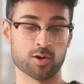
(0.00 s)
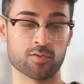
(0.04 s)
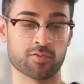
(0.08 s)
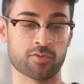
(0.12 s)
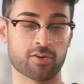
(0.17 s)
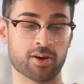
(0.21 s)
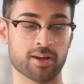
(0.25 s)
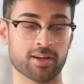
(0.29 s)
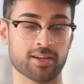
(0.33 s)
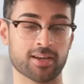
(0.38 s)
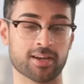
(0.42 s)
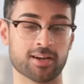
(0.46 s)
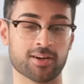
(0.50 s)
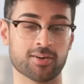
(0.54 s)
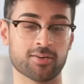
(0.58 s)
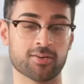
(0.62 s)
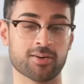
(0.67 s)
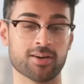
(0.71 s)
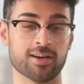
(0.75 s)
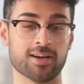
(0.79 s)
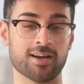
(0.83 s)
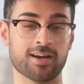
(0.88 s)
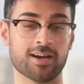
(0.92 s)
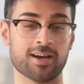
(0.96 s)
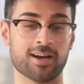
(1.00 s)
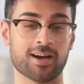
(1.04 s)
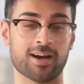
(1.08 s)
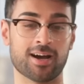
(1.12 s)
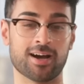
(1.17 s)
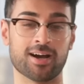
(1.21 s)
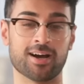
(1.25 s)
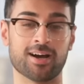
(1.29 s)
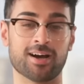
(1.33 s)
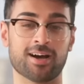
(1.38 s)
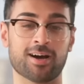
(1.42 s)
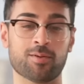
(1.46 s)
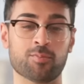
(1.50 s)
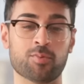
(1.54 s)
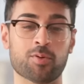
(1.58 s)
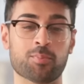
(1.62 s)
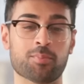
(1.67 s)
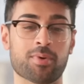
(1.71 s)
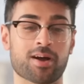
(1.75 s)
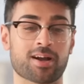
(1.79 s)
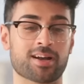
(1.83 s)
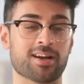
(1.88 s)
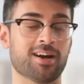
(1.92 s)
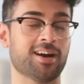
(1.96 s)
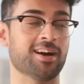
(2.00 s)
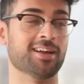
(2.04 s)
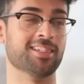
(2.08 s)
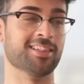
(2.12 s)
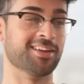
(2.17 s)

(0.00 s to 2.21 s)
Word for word: Over right now uh, with my guy